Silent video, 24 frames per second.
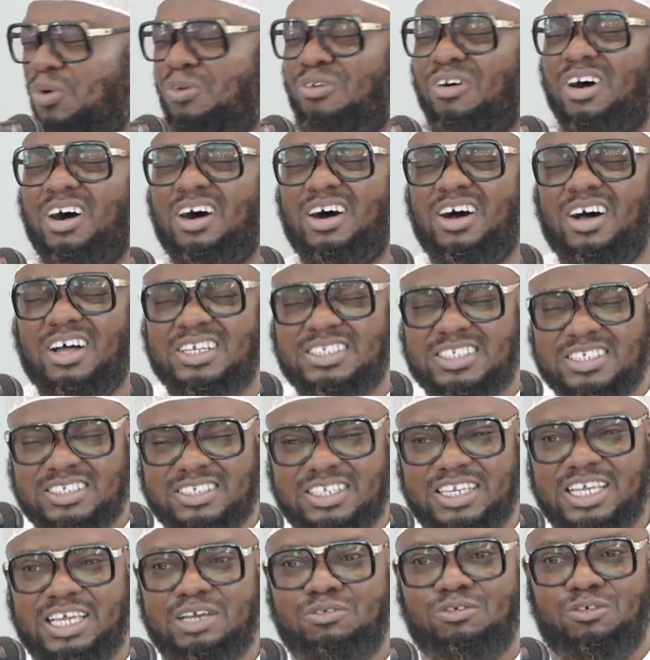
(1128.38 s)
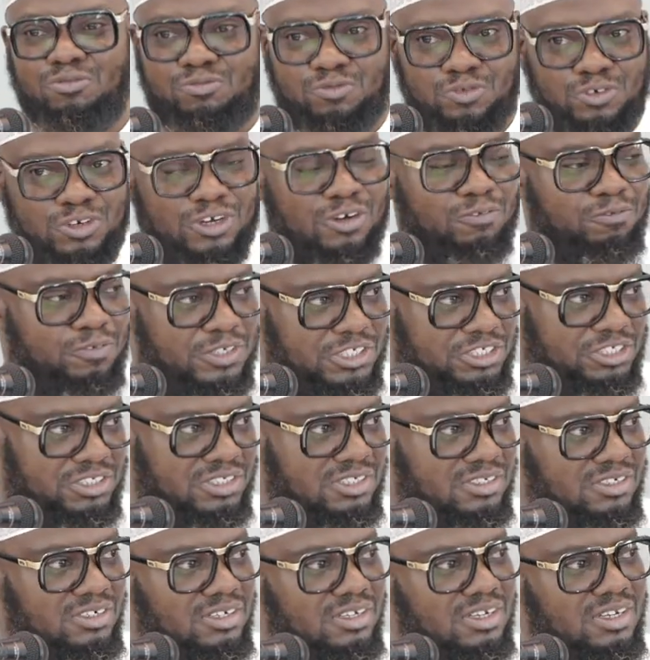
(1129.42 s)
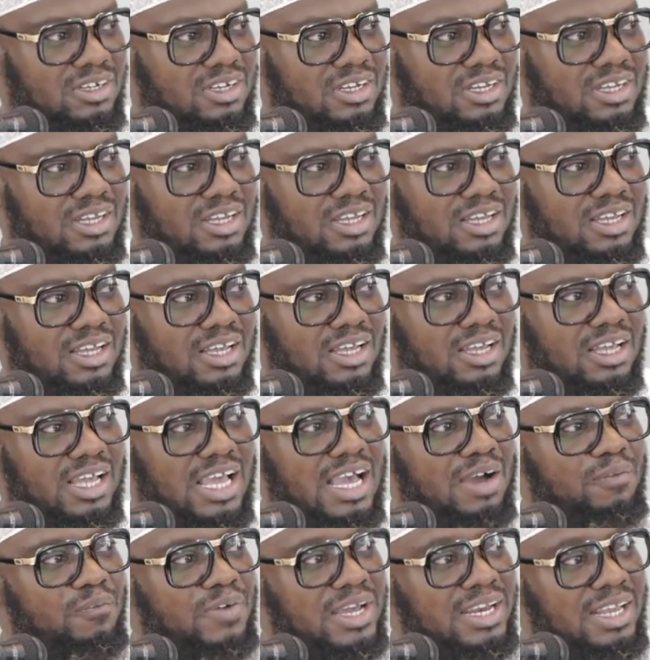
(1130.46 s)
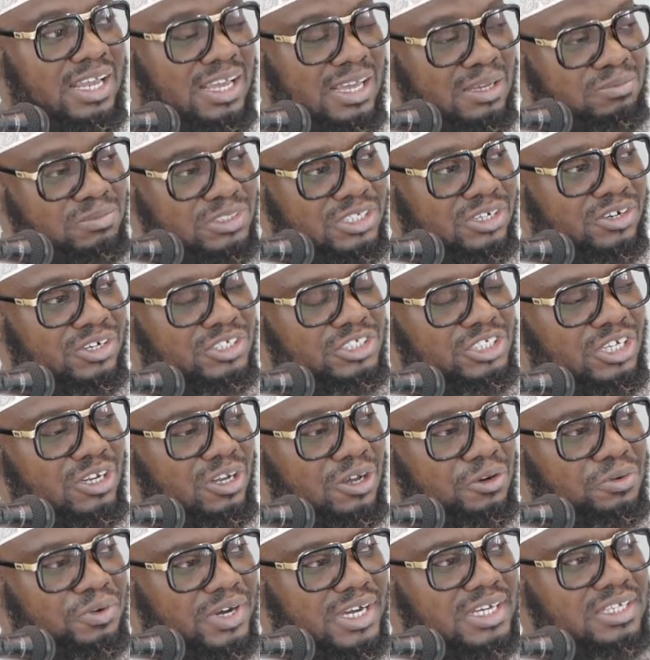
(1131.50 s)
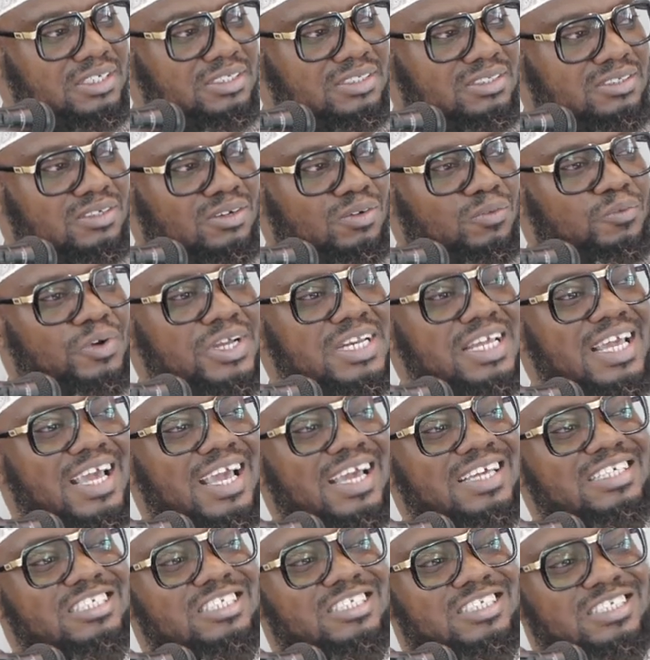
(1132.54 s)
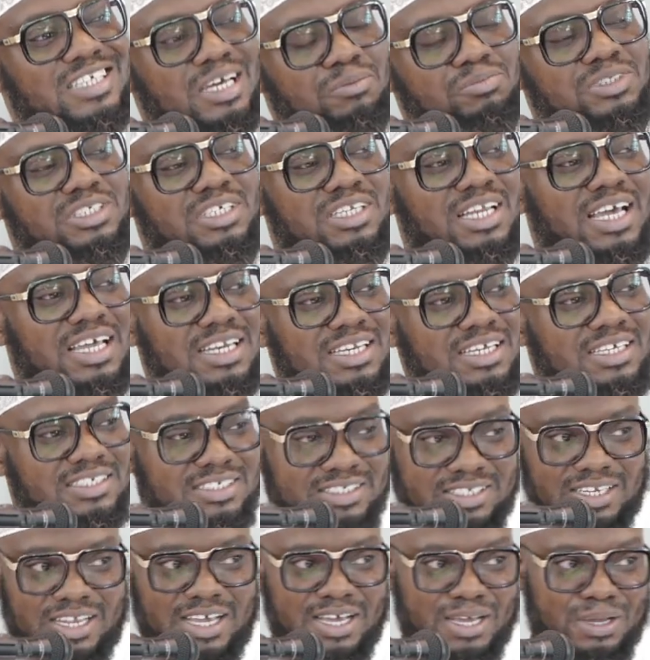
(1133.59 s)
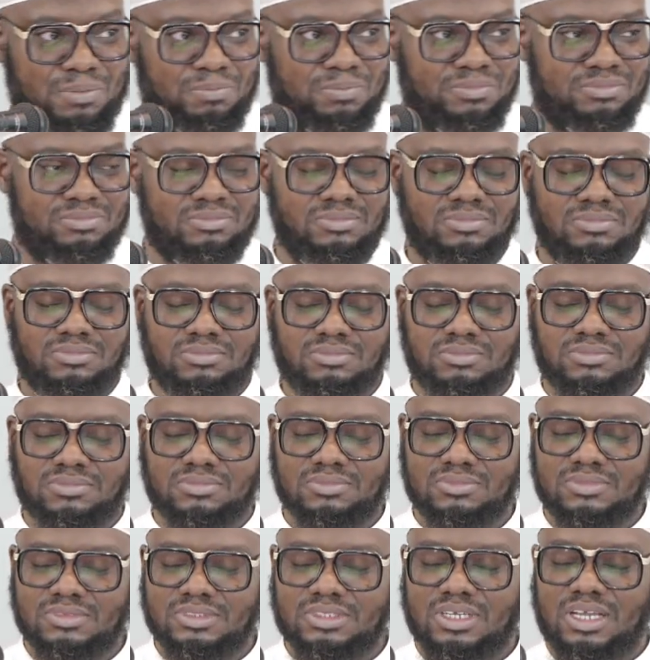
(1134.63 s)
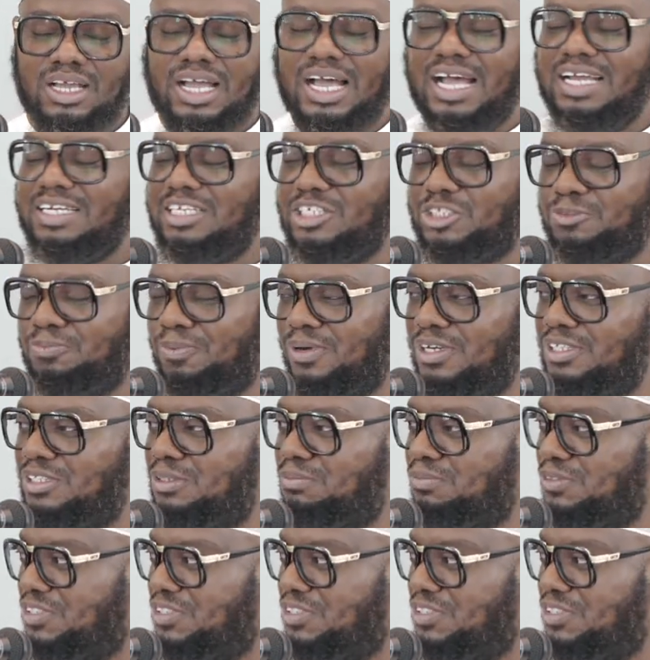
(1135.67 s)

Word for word: wholeheartedly with full conviction. And when Hamza radiallahu when he accepted al-Islam, at this point